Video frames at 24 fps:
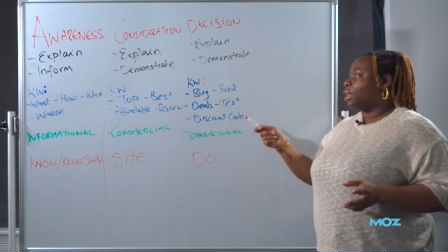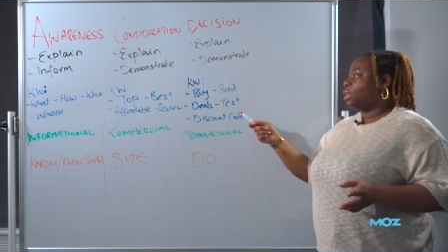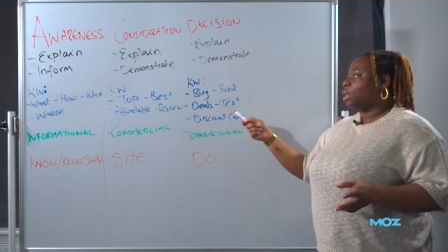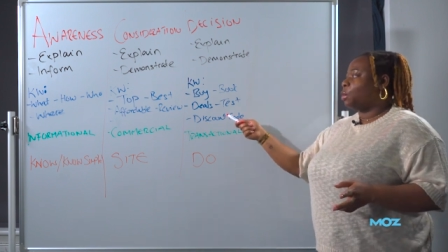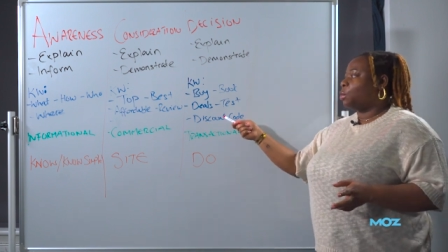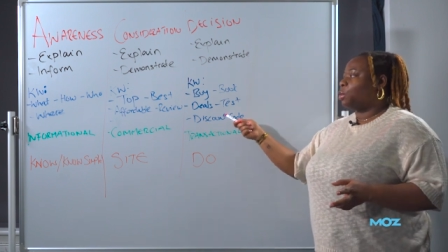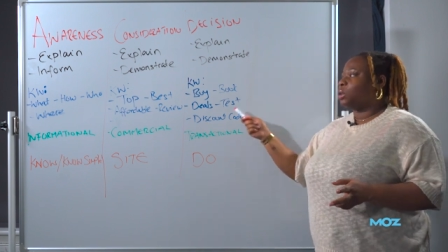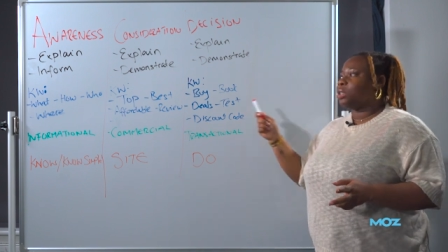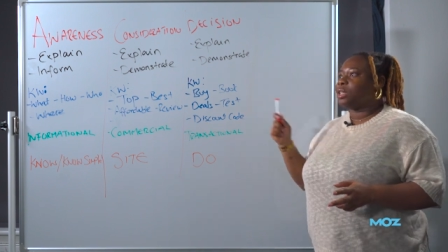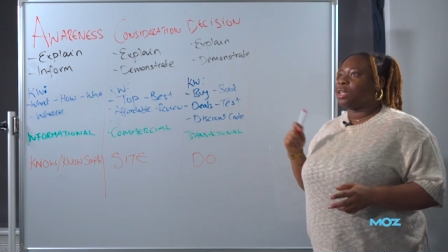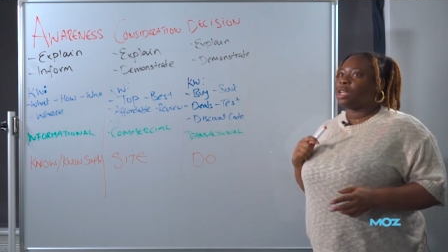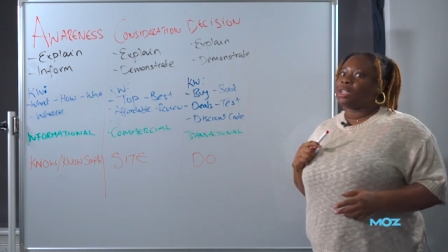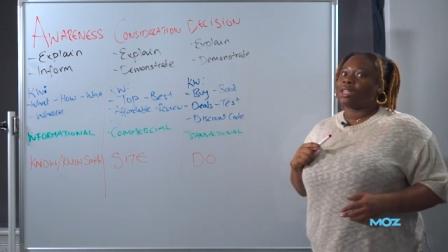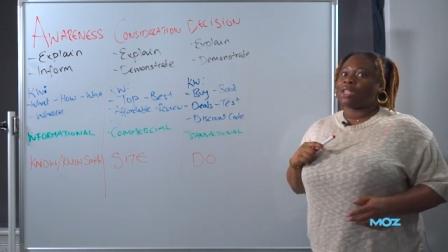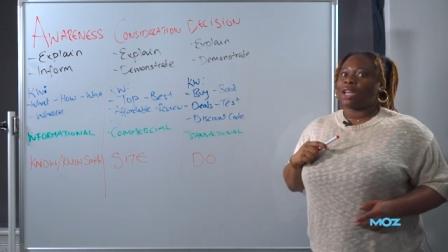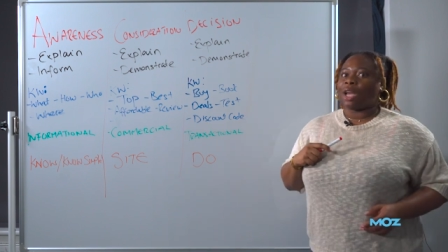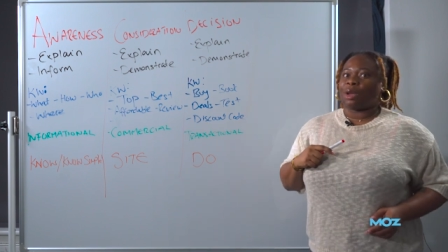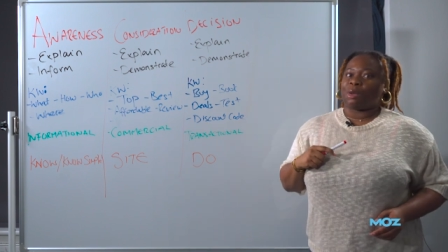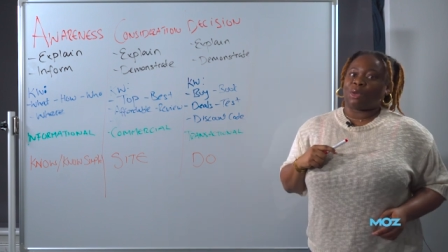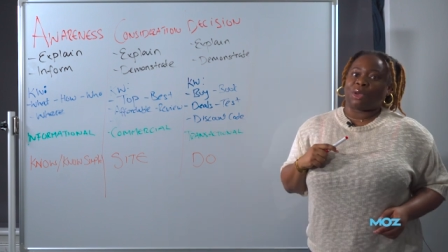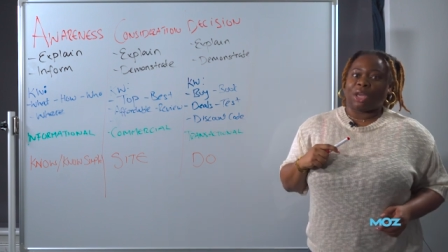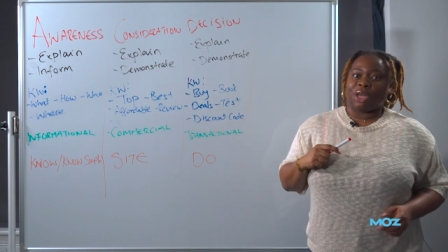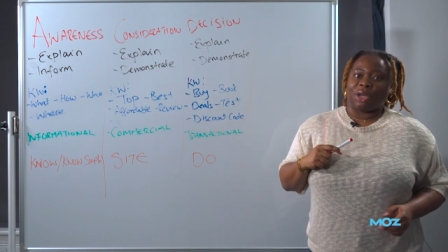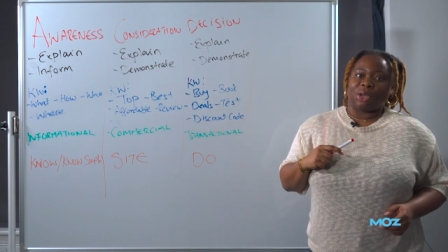they want
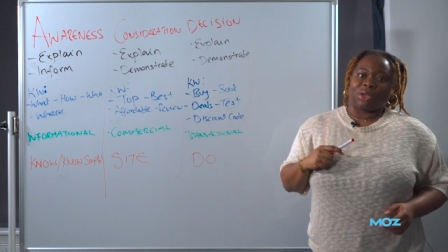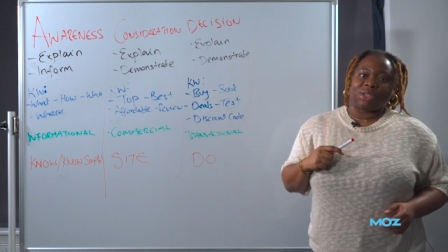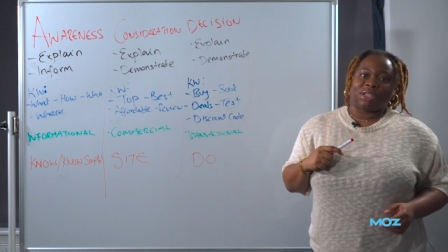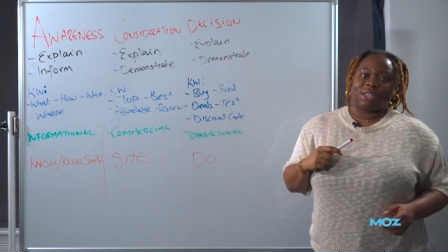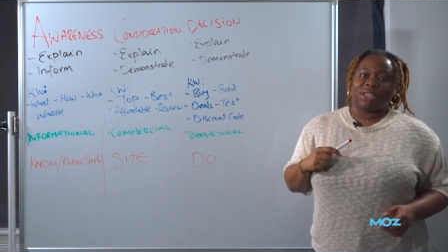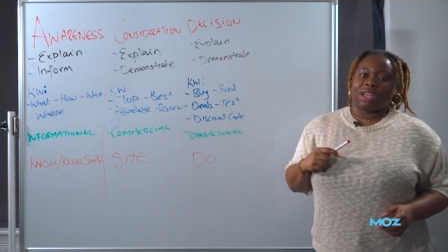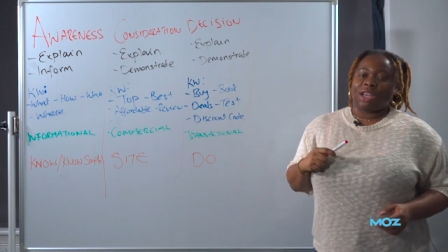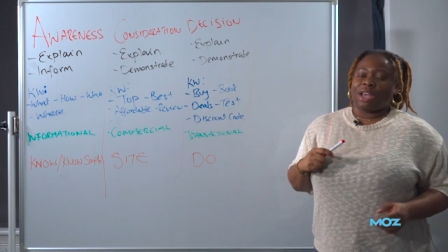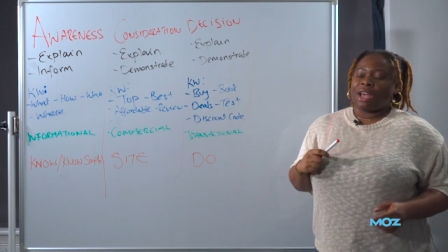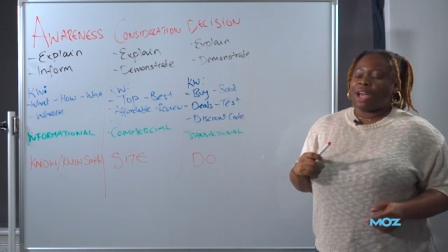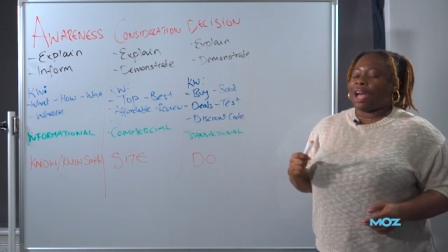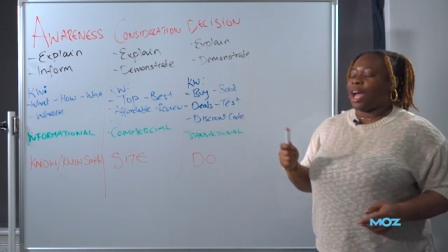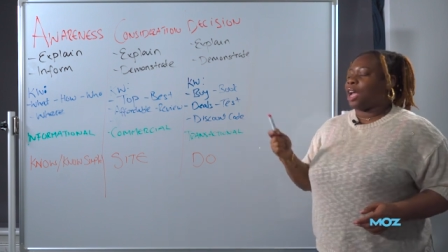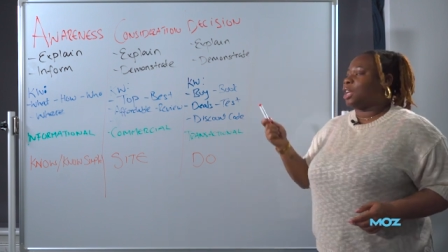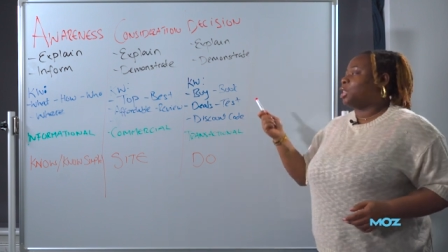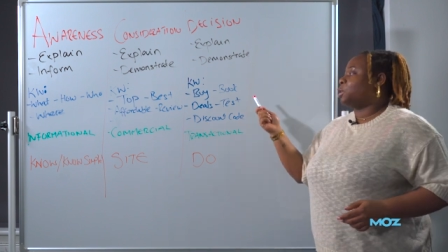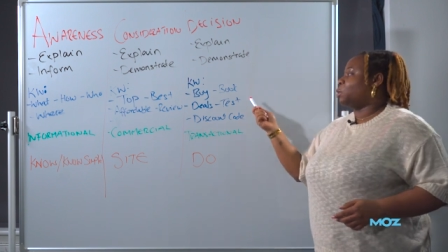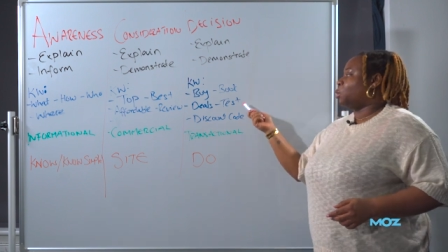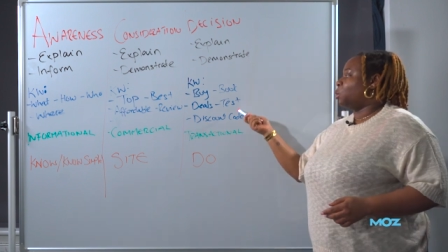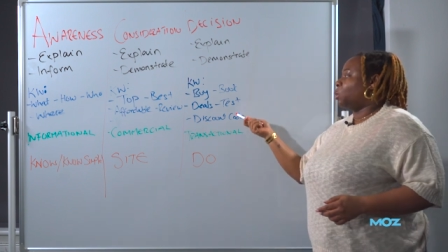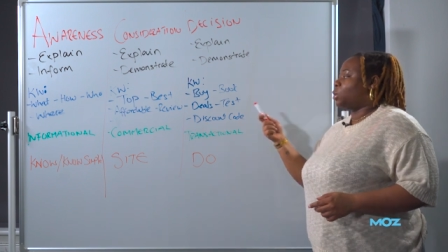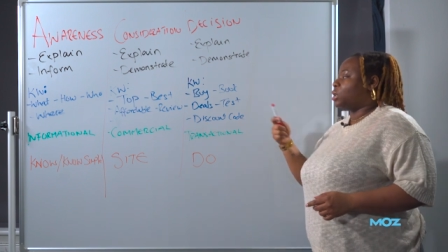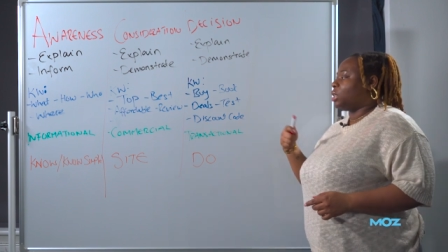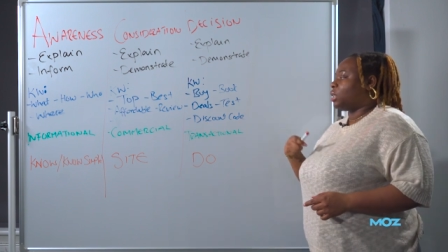discount codes. I
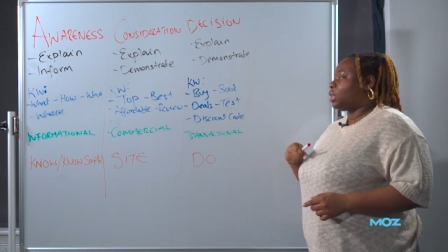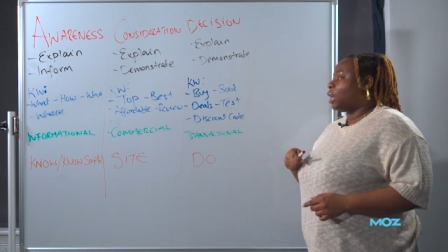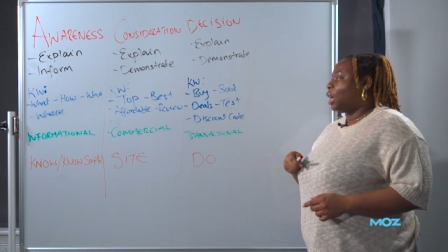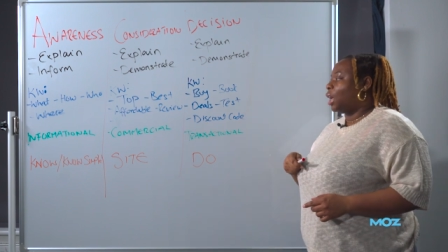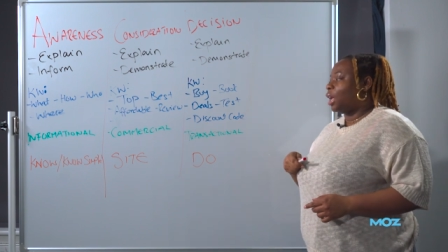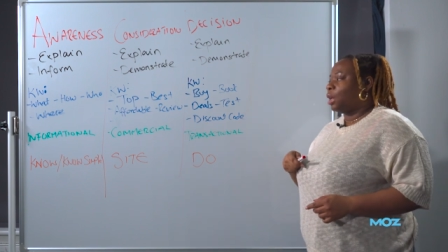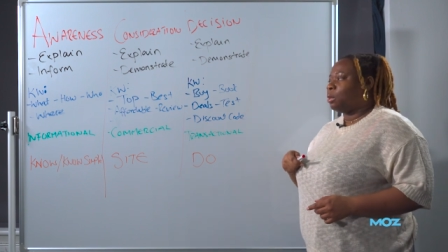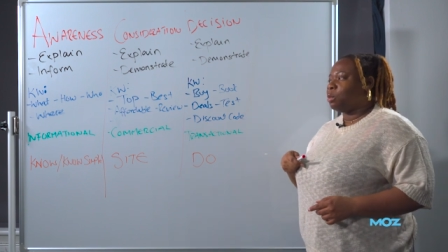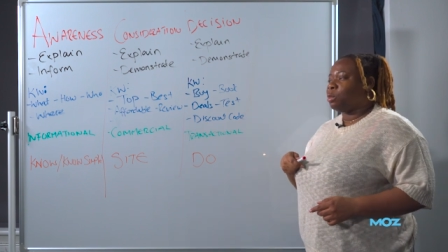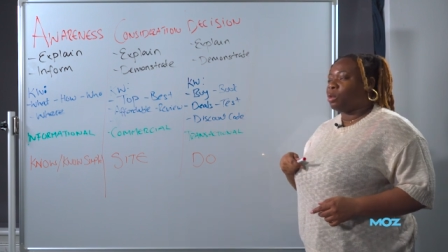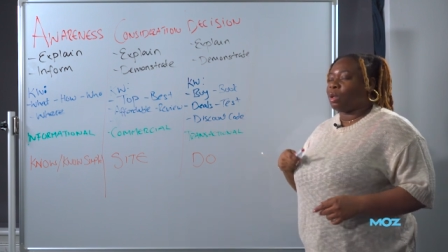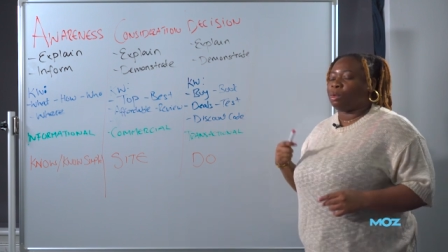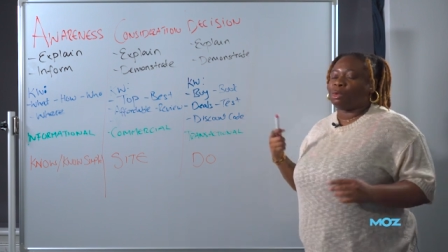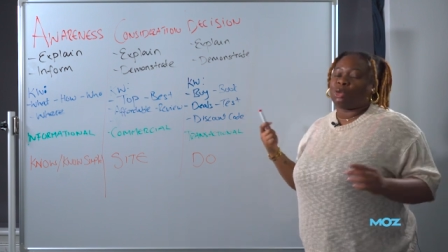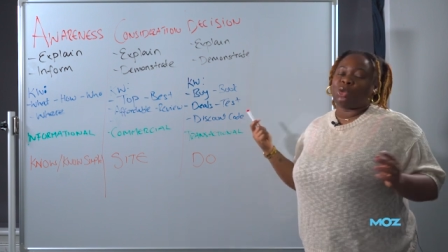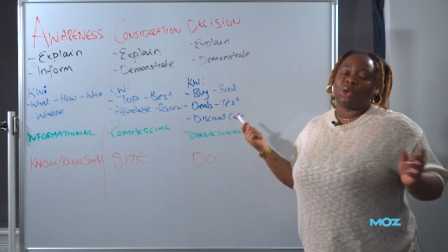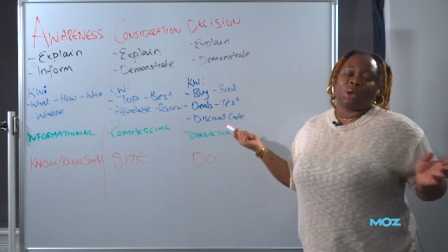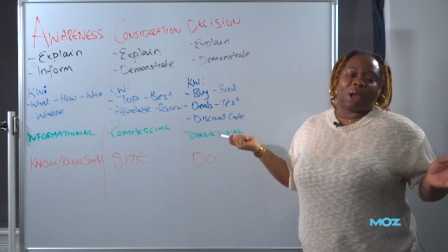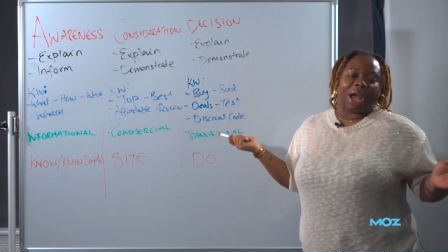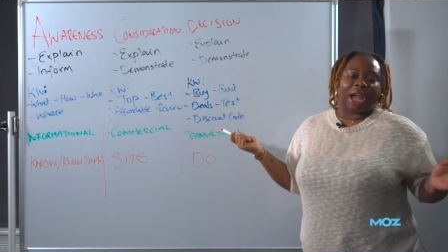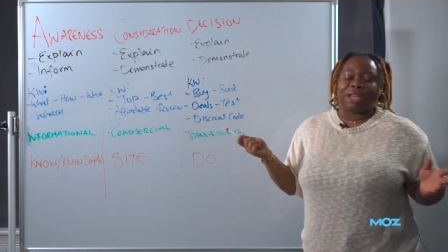do it all the time when I'm shop.